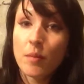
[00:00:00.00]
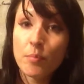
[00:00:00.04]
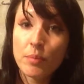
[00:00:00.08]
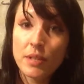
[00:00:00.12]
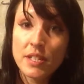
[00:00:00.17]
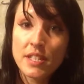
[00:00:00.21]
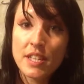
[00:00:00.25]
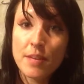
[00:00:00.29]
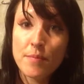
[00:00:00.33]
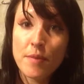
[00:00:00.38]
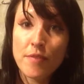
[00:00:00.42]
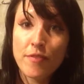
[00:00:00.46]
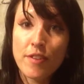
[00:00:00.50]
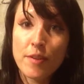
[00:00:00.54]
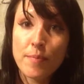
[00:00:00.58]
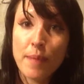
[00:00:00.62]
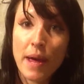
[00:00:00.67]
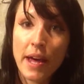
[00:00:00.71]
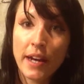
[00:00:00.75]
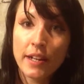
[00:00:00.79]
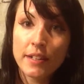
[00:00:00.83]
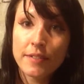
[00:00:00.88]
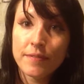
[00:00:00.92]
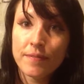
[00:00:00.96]
please give me
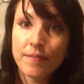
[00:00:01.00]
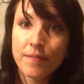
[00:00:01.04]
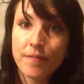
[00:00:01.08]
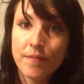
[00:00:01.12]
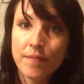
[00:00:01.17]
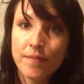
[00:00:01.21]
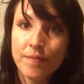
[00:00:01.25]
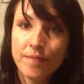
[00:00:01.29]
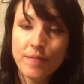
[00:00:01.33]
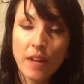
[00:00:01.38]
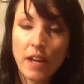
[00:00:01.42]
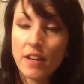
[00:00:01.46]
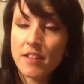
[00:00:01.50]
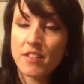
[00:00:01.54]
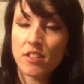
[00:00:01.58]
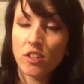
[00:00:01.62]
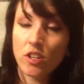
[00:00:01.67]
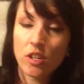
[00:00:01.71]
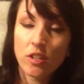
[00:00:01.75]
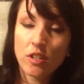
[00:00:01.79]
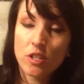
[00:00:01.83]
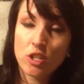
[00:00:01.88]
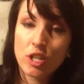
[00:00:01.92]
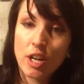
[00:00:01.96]
feedback, not
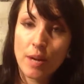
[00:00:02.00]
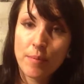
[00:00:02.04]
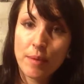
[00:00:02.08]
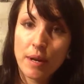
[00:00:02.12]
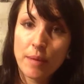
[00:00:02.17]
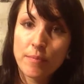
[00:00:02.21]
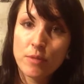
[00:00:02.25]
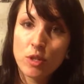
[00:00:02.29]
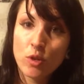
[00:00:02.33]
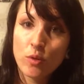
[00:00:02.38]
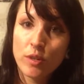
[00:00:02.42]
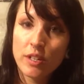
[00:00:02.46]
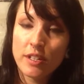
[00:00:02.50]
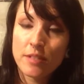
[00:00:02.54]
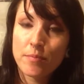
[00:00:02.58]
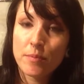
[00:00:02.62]
necessarily on the job that I'm doing,